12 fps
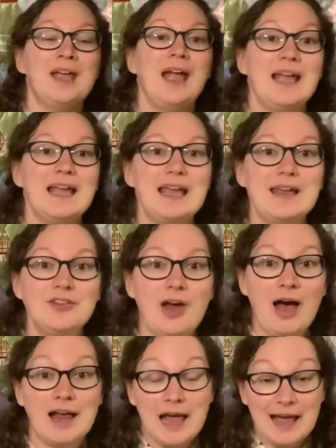He
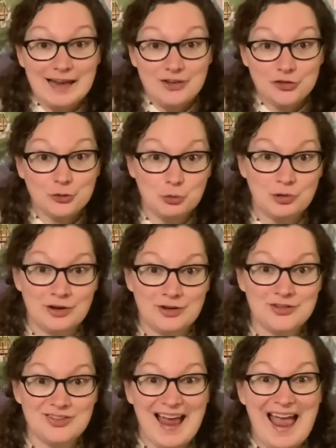taught high
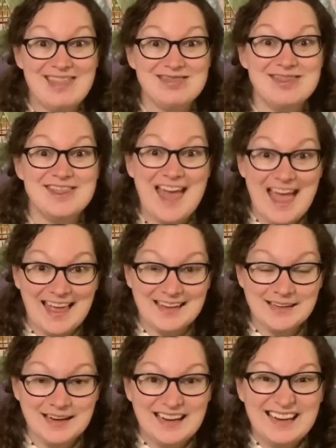schoolers and then